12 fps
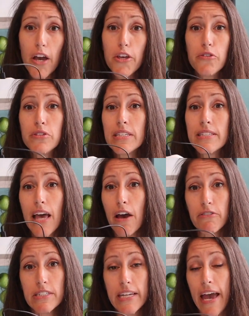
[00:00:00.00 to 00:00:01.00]
I use this
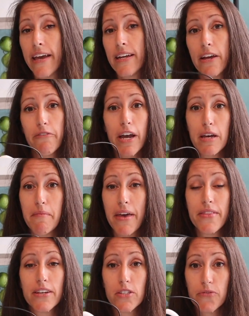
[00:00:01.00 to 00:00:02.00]
every day and I
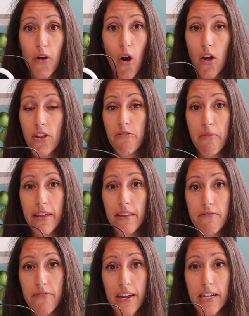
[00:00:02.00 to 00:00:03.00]
recommend this for all of my
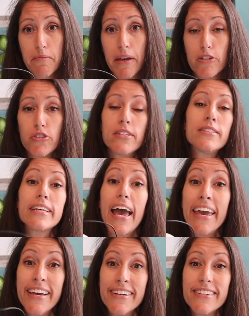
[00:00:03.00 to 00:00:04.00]
lymphatic patients.
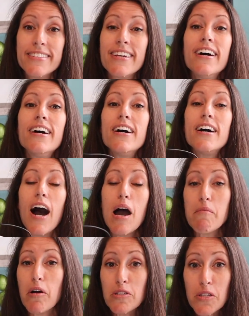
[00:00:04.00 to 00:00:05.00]
And
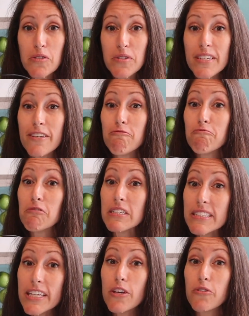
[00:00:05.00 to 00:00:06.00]
I'm also seeing
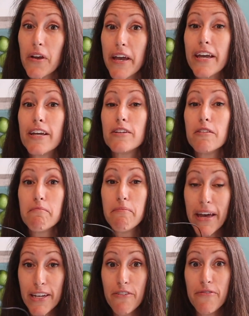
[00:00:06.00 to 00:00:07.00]
really great
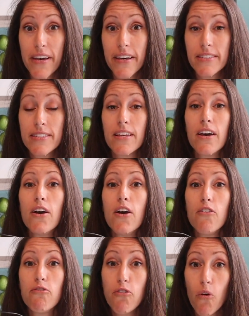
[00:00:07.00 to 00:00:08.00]
benefits
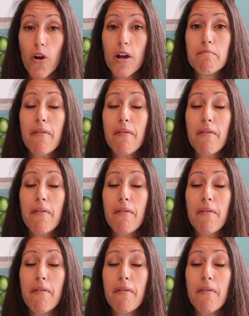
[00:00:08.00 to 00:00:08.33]
for